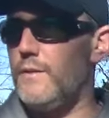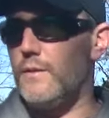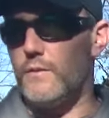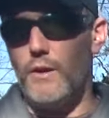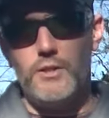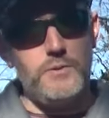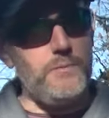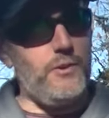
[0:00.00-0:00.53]
the
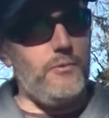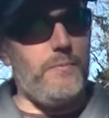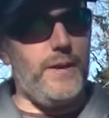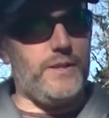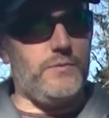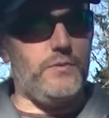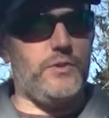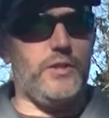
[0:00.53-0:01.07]
largemouth
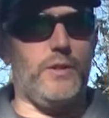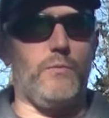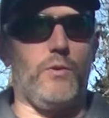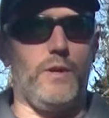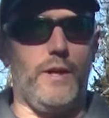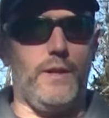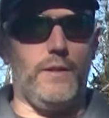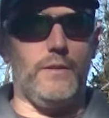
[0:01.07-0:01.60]
bass fishing in
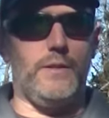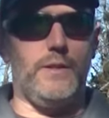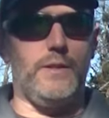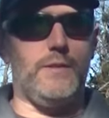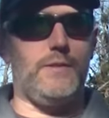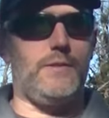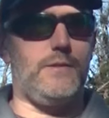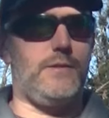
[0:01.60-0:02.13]
Rhode Island
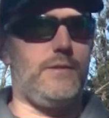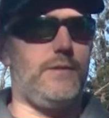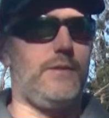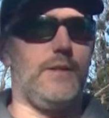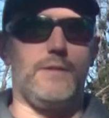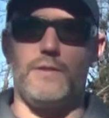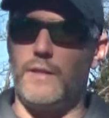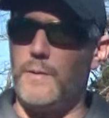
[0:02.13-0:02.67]

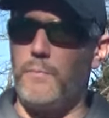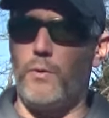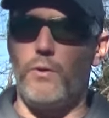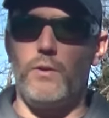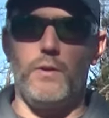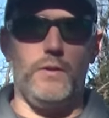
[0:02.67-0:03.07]
is a sleeper.